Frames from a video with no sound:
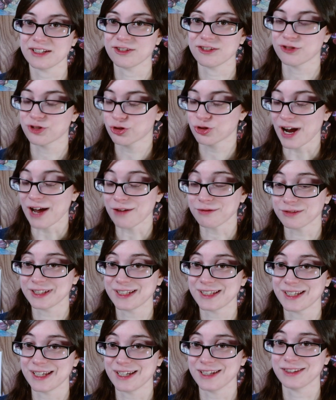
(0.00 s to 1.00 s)

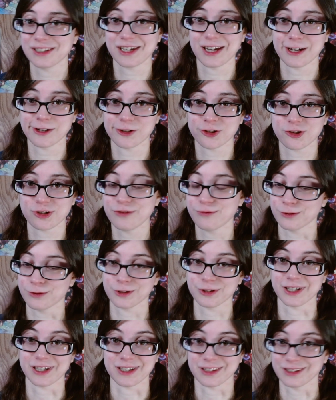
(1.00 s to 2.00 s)
traveling in the country
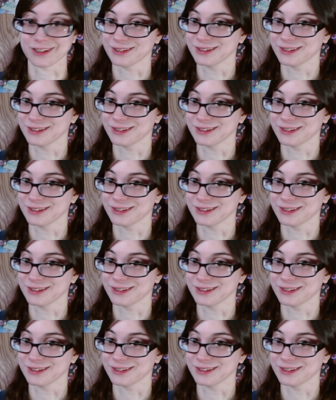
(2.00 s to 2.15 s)
for the